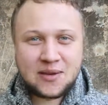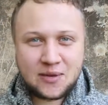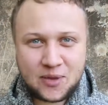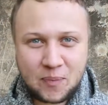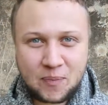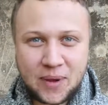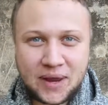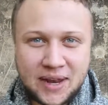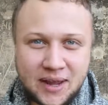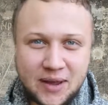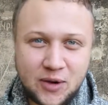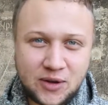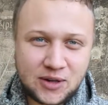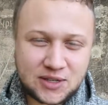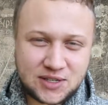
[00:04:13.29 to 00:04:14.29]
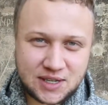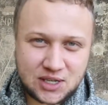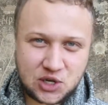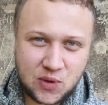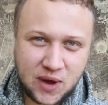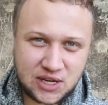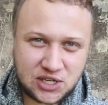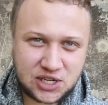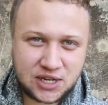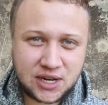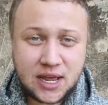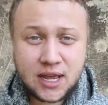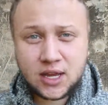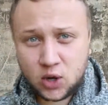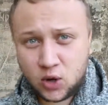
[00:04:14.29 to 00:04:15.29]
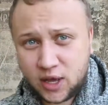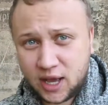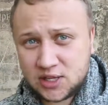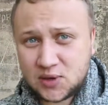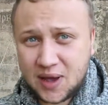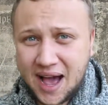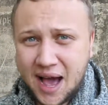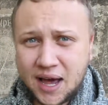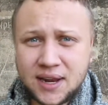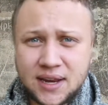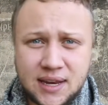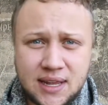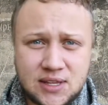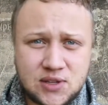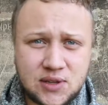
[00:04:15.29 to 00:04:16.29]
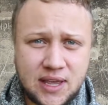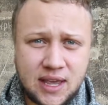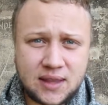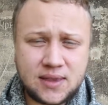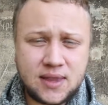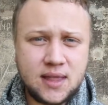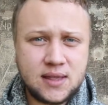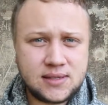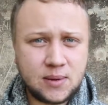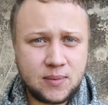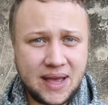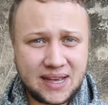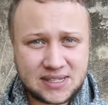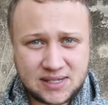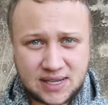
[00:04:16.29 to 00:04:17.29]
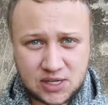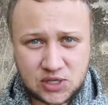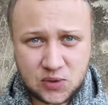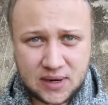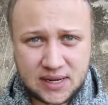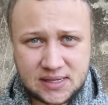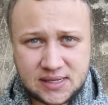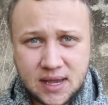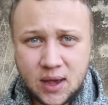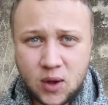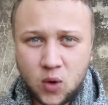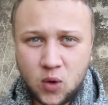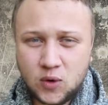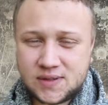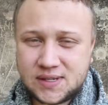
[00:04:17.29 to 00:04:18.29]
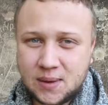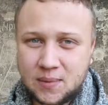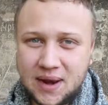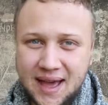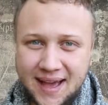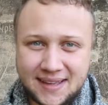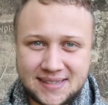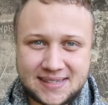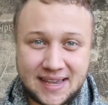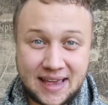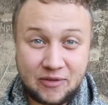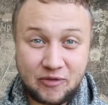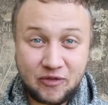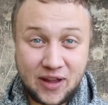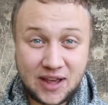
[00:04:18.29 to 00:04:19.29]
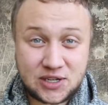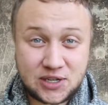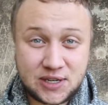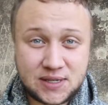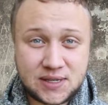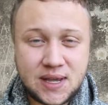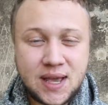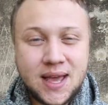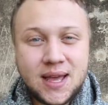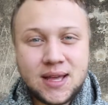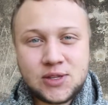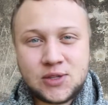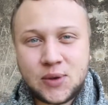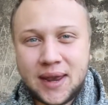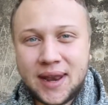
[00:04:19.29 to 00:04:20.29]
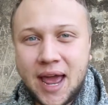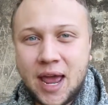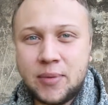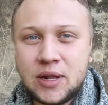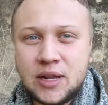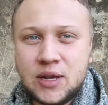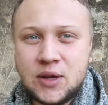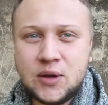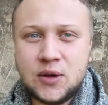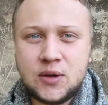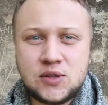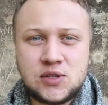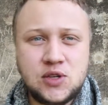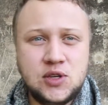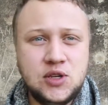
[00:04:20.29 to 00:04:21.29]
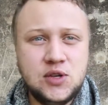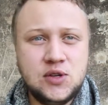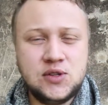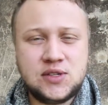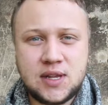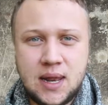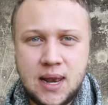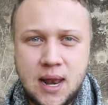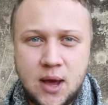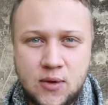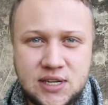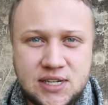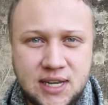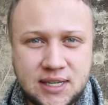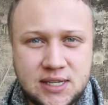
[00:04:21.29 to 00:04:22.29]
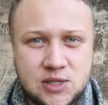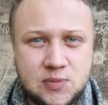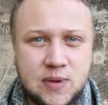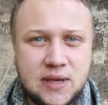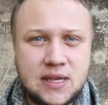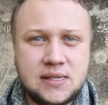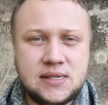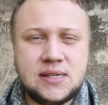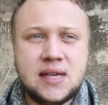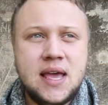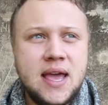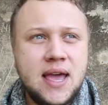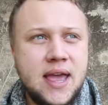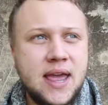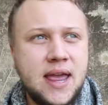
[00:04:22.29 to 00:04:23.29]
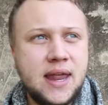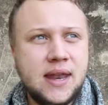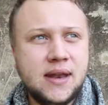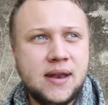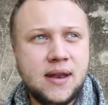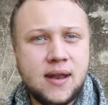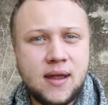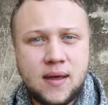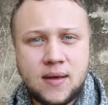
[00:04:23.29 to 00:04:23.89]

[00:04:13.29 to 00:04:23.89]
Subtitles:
Depending on your situation, you're going to either need to get some accessories or some lights and flashes to enable you to use lower shutter speeds in